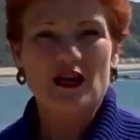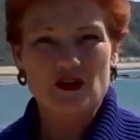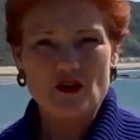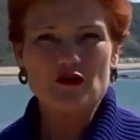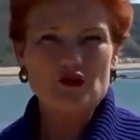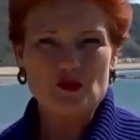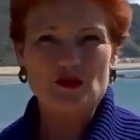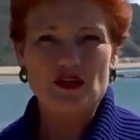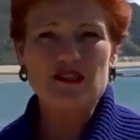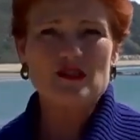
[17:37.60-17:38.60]
are going to put
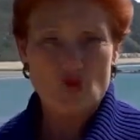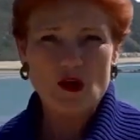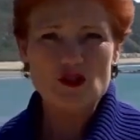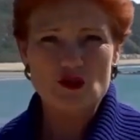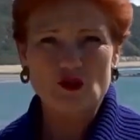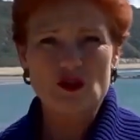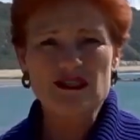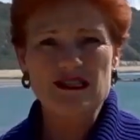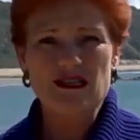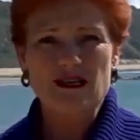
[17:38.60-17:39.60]
in squat
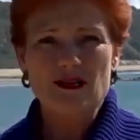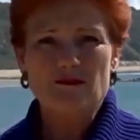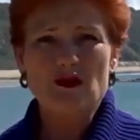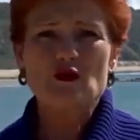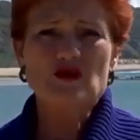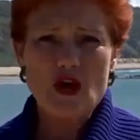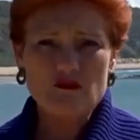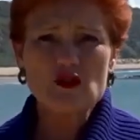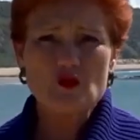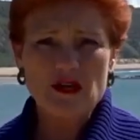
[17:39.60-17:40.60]
toilets because over
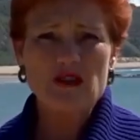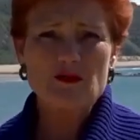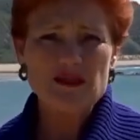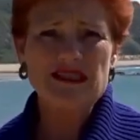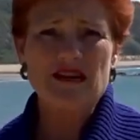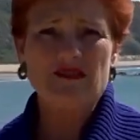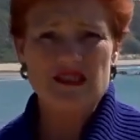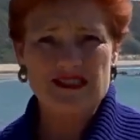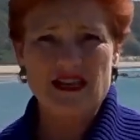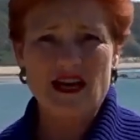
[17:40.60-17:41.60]
20% of their
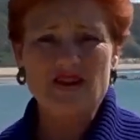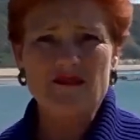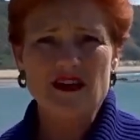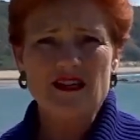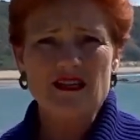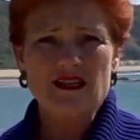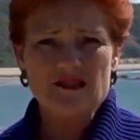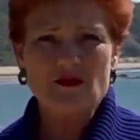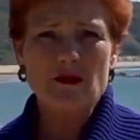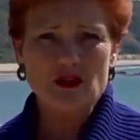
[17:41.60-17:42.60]
staff is
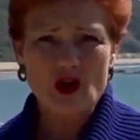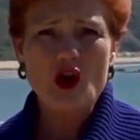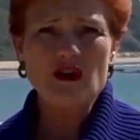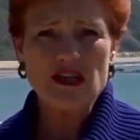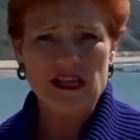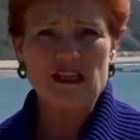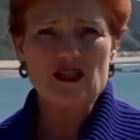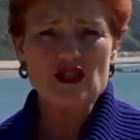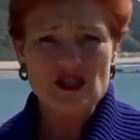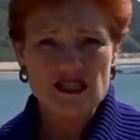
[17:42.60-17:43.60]
from a
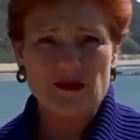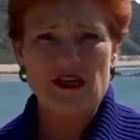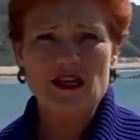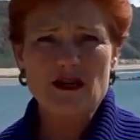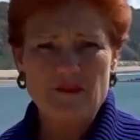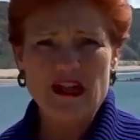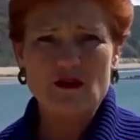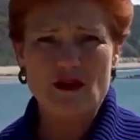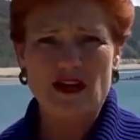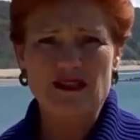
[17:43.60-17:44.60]
non-English speaking
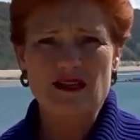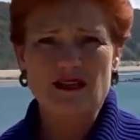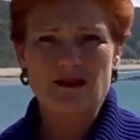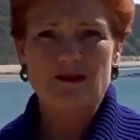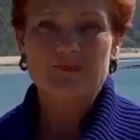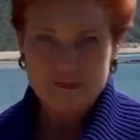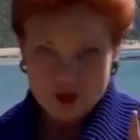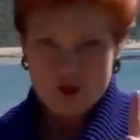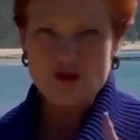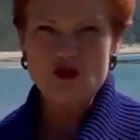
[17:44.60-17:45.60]
background.
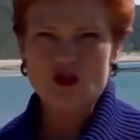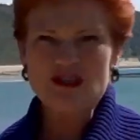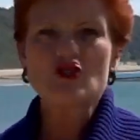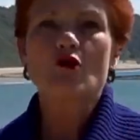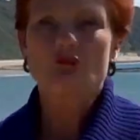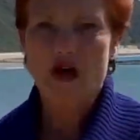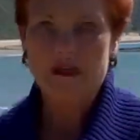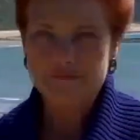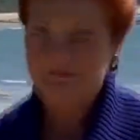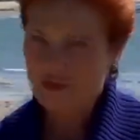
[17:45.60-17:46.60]
Squat toilets? Right,
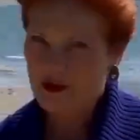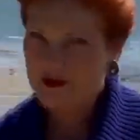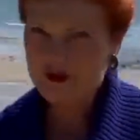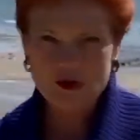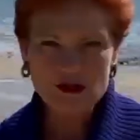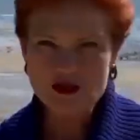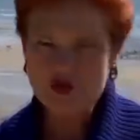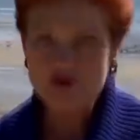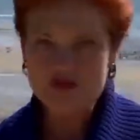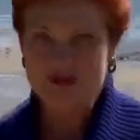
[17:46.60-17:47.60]
you got to squat to
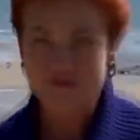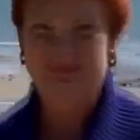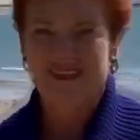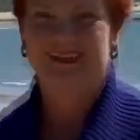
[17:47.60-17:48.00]
use them.